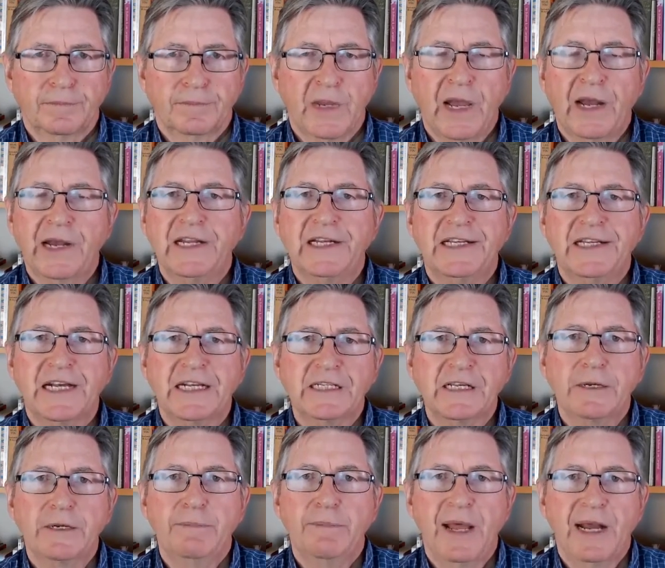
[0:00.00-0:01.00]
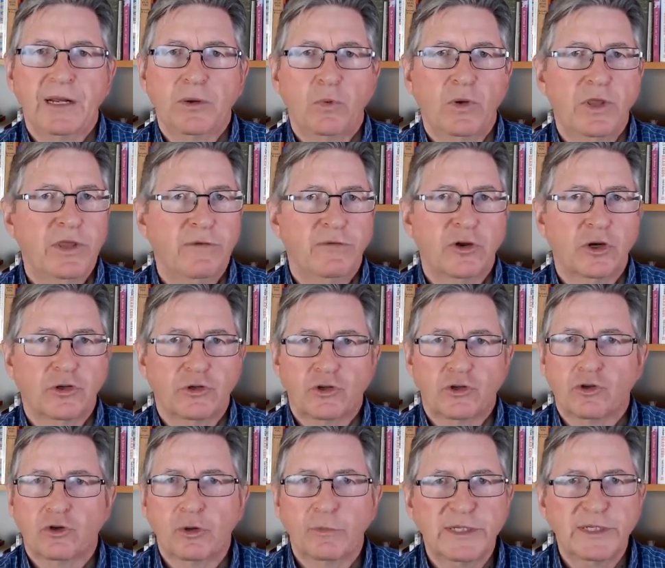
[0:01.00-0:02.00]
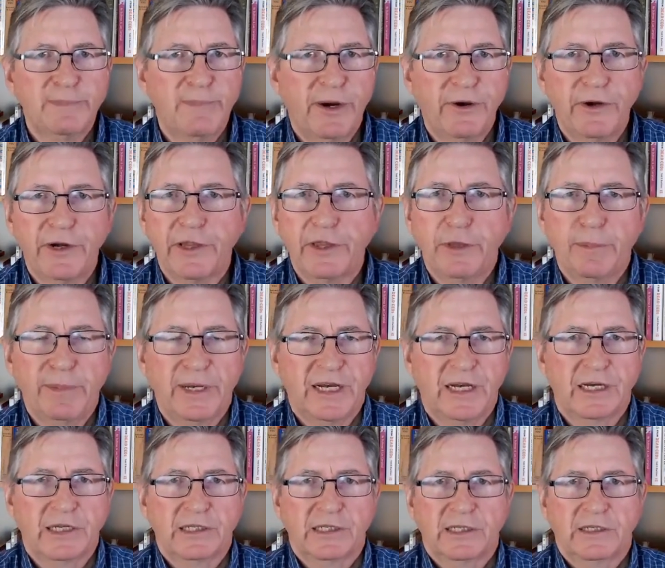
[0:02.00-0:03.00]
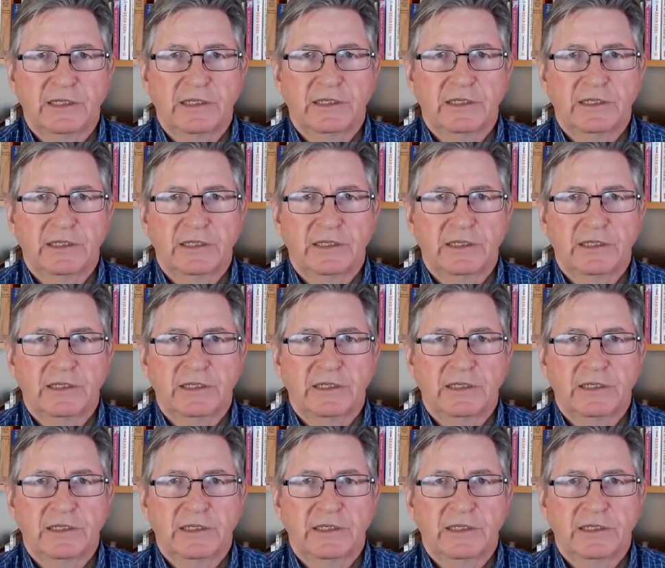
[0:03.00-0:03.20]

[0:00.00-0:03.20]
And it doesn't matter whether you've got traumas buried in the past.